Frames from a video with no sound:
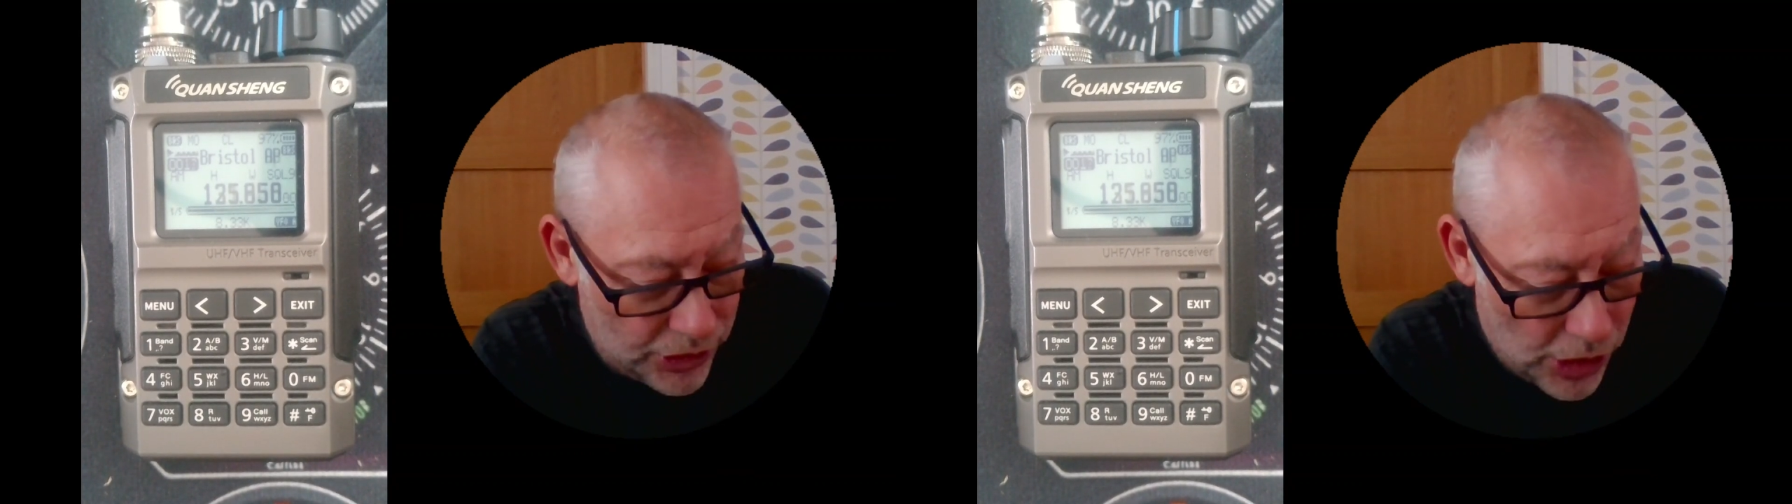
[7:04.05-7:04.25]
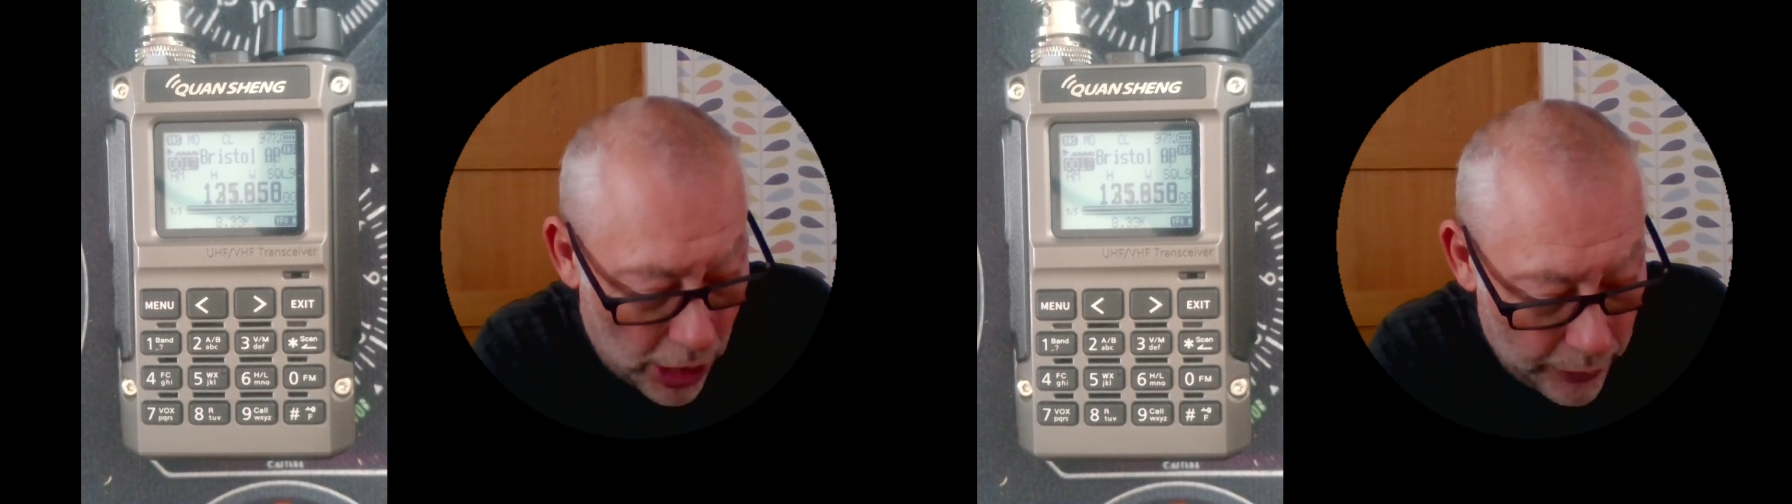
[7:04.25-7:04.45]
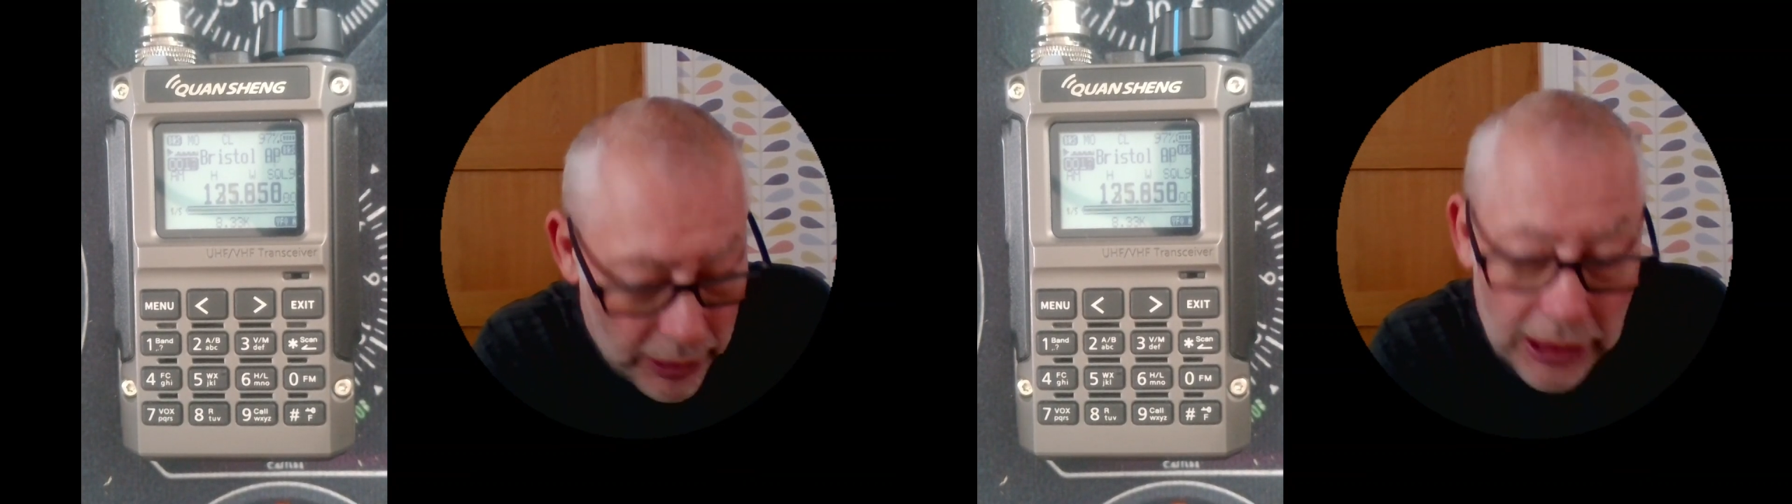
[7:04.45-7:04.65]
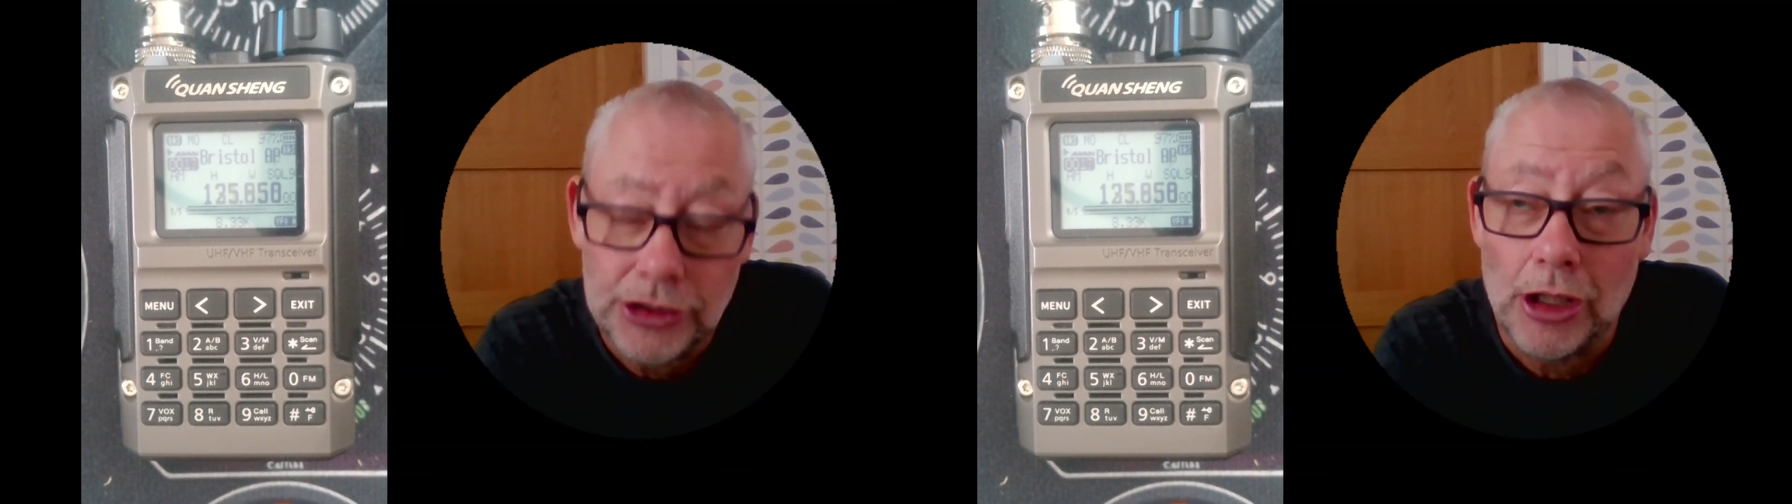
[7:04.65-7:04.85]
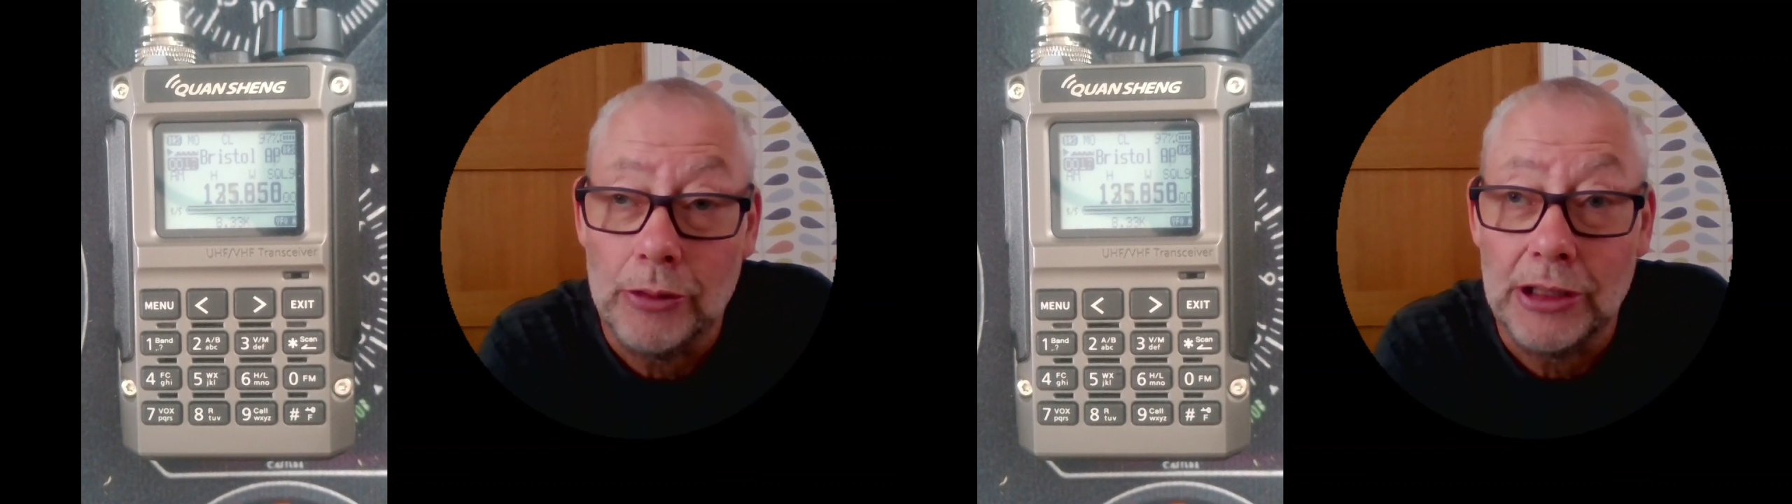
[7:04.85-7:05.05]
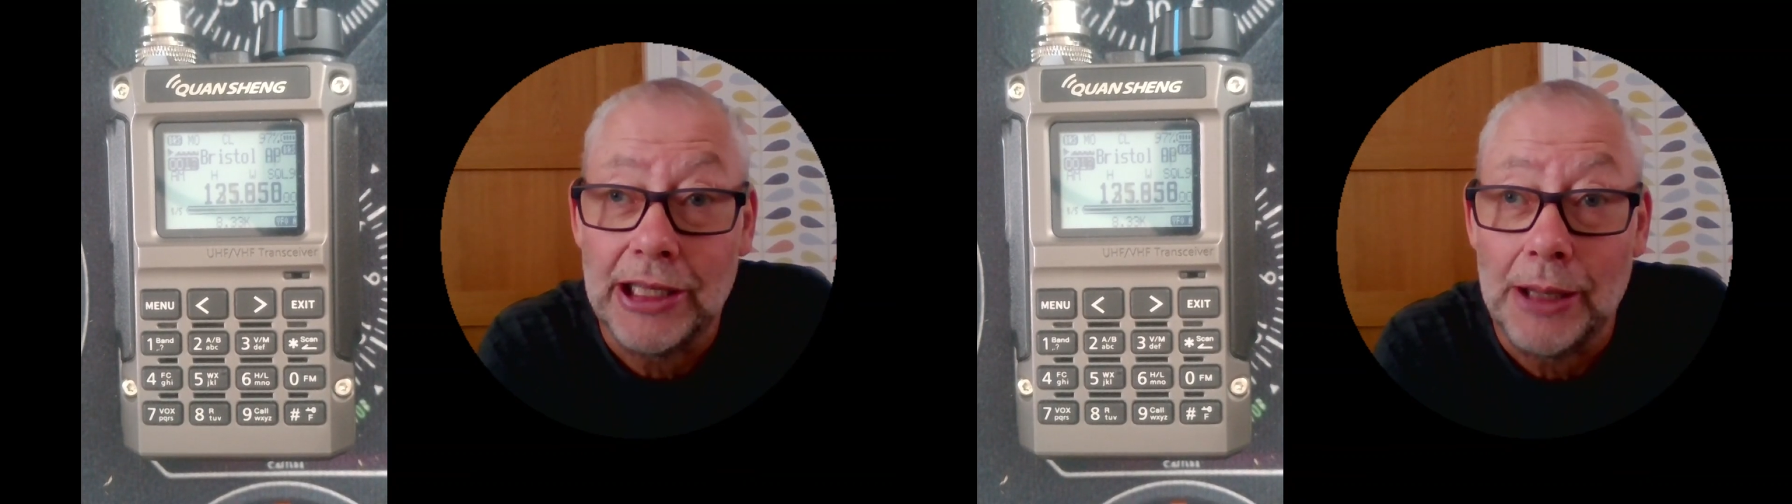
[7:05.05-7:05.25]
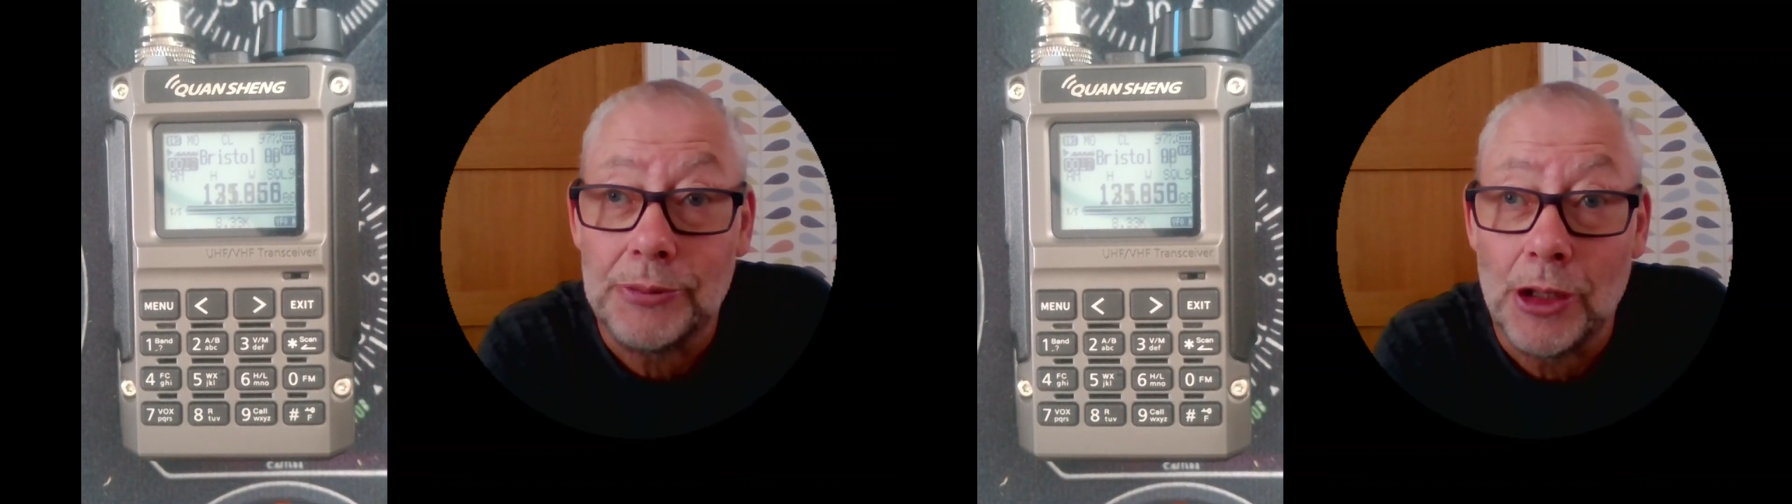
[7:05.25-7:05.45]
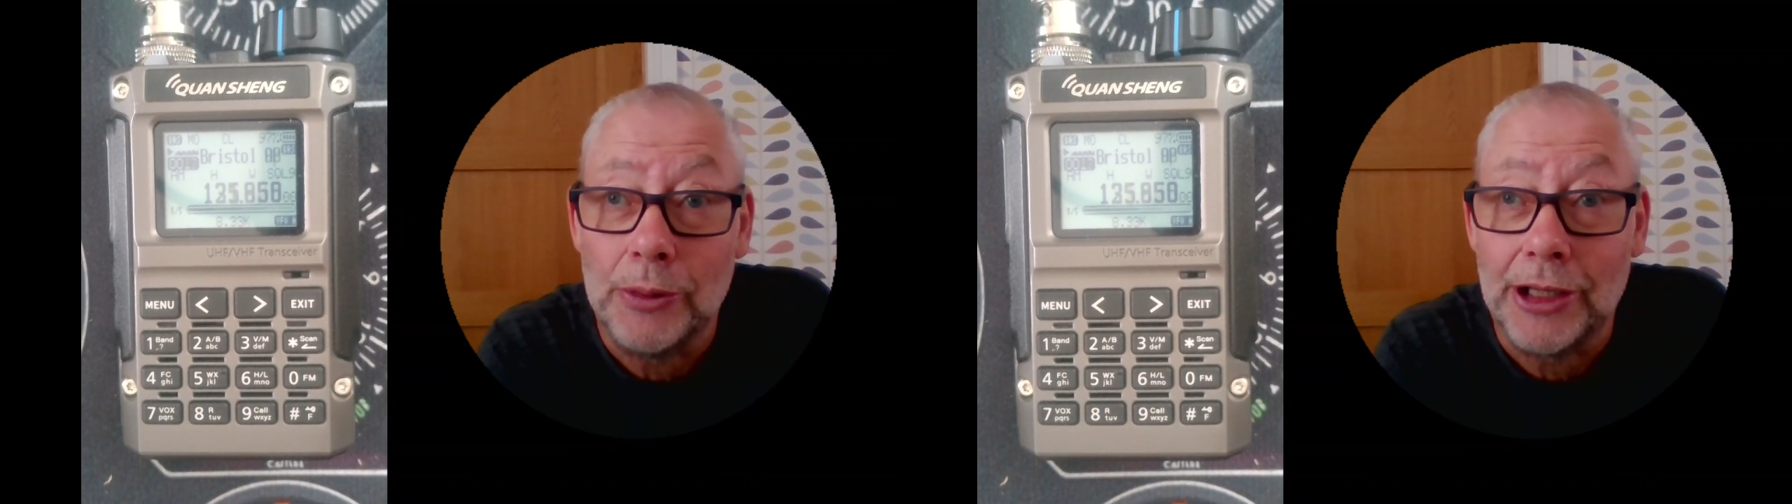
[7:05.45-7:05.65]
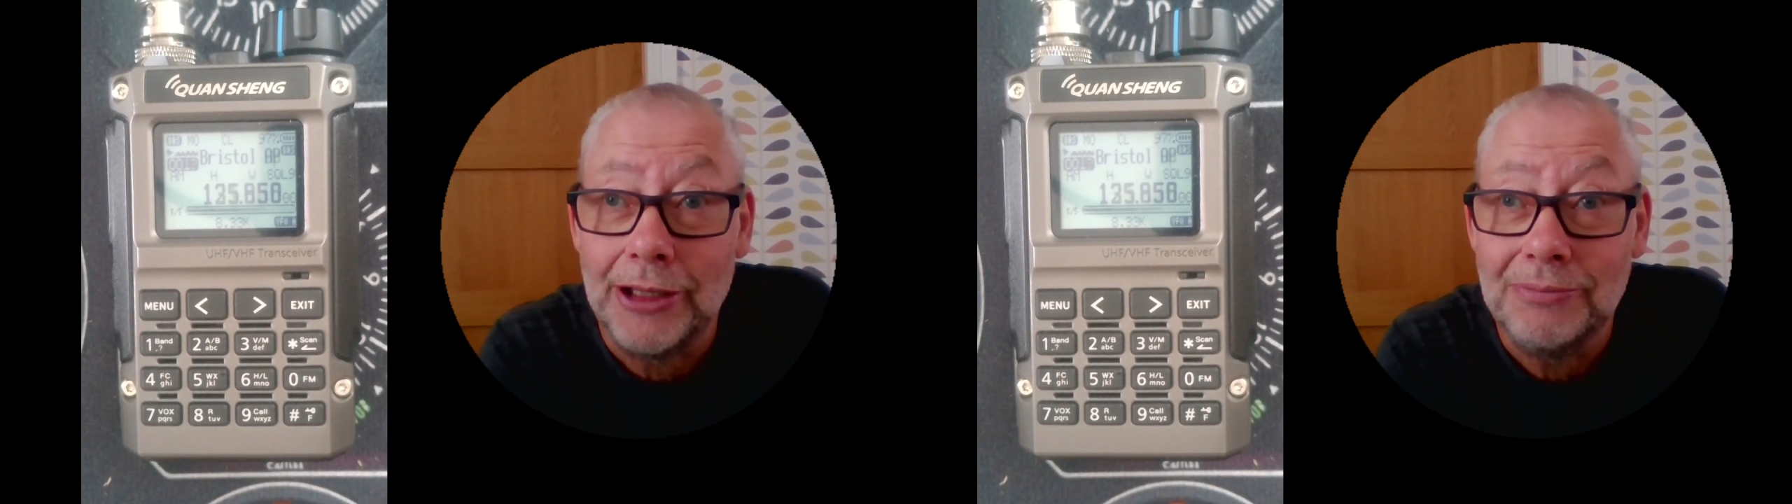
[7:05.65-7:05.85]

totally kept up with it.